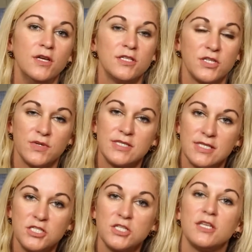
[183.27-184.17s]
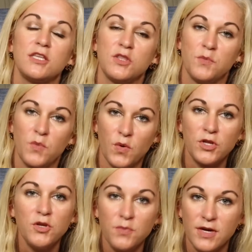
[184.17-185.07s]
So essentially, the more
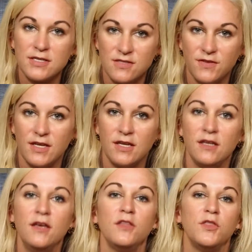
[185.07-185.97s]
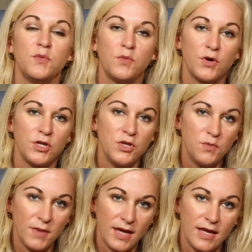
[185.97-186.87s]
you breastfeed, the more you
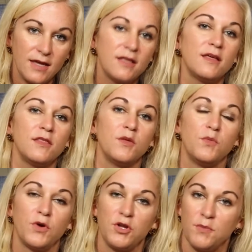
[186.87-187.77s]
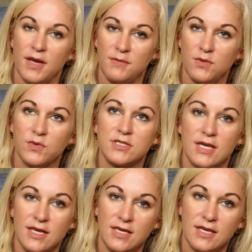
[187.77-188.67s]
make, the more your baby will
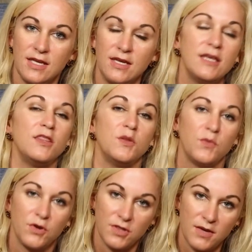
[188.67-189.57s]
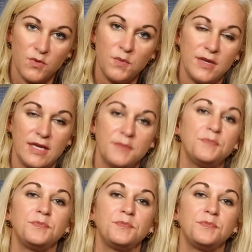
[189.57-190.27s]
take in, and the more they will pee.